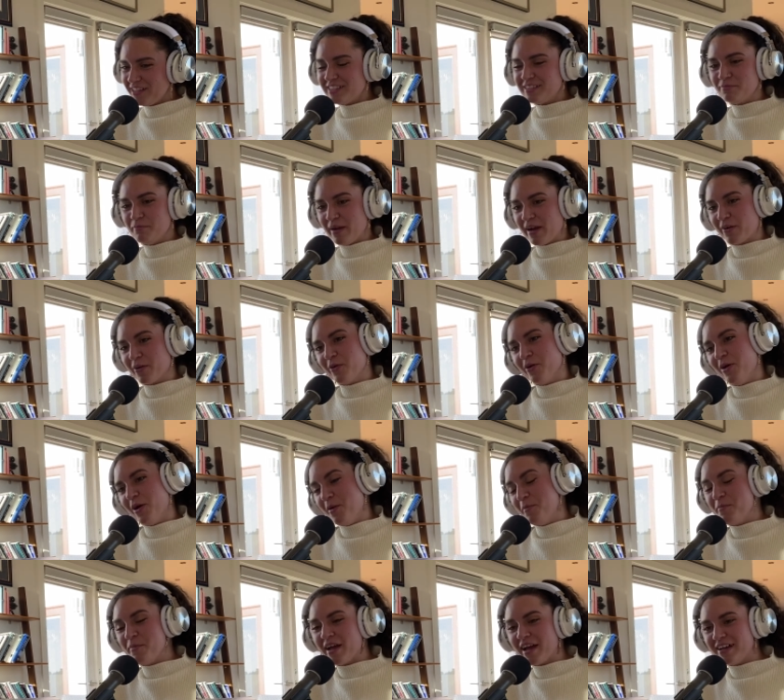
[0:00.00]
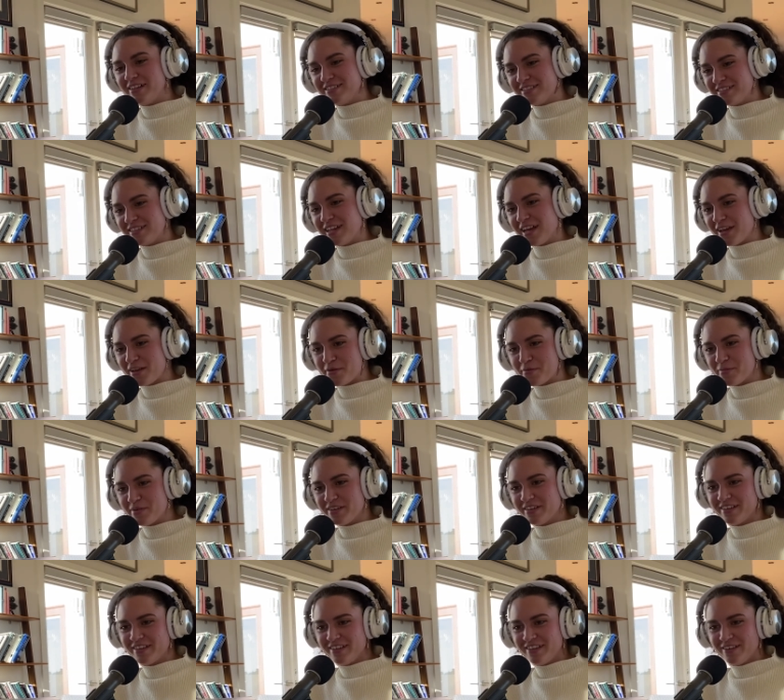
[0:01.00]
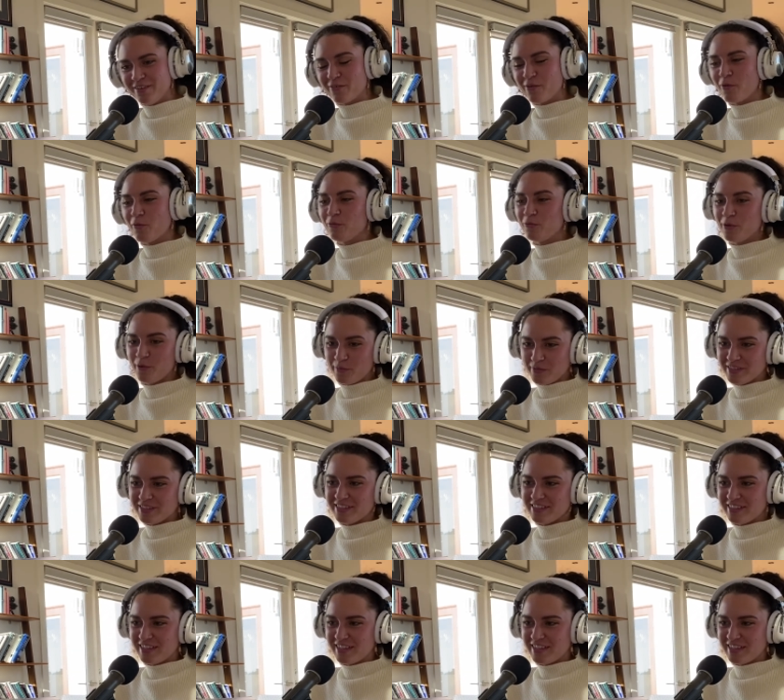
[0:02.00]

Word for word: Is Meryl a man's name or a woman's